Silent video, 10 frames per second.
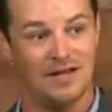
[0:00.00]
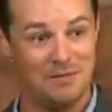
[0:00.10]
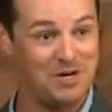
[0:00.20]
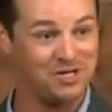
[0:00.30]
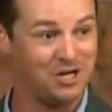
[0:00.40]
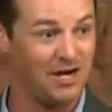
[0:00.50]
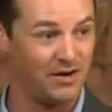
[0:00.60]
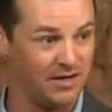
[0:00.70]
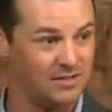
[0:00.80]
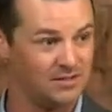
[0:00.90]
and
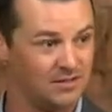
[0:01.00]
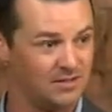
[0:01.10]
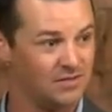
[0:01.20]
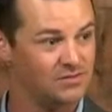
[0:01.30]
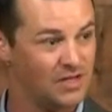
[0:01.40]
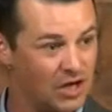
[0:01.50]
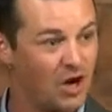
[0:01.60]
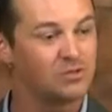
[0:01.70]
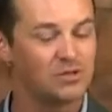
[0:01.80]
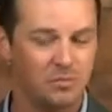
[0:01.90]
missionaries to
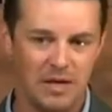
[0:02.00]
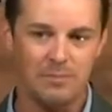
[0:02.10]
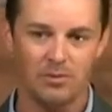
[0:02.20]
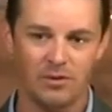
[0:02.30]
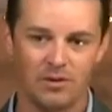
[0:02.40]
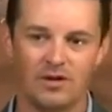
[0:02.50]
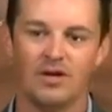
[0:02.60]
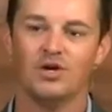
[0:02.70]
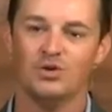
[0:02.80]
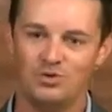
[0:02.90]
go to people
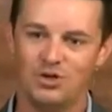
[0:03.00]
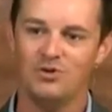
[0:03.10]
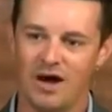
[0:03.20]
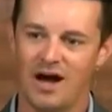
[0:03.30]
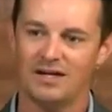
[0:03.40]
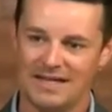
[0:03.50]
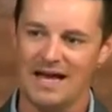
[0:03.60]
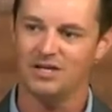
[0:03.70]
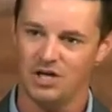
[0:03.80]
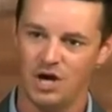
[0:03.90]
who do not
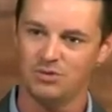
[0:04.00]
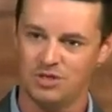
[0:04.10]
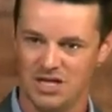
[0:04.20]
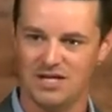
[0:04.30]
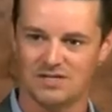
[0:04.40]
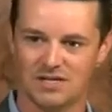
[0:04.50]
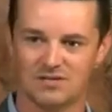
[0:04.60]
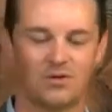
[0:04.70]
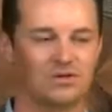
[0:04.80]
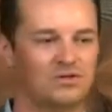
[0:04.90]
yet know
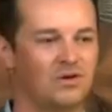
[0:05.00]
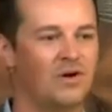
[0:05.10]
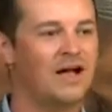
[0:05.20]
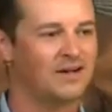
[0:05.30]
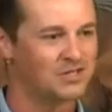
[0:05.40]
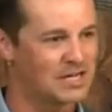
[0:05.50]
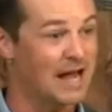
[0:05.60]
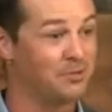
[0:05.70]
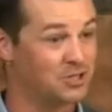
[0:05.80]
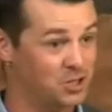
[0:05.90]
Jesus or to
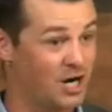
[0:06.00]
establish